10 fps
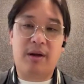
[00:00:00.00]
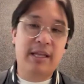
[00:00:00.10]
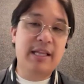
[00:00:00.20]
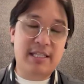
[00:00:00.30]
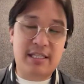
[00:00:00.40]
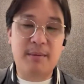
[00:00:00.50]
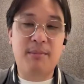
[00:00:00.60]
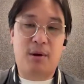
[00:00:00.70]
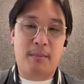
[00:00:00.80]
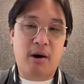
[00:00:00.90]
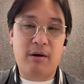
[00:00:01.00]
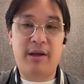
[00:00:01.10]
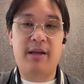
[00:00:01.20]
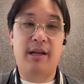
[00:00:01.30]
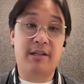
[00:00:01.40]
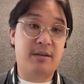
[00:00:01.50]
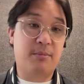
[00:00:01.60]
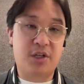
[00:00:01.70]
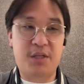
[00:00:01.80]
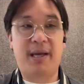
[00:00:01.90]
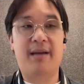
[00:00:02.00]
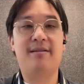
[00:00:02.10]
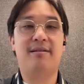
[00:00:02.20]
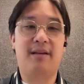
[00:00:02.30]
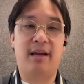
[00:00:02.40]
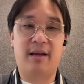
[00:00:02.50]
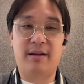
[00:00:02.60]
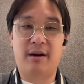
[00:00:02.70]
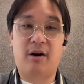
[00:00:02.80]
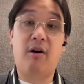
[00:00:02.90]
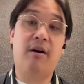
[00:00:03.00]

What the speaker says: in this similar market and similar space, and our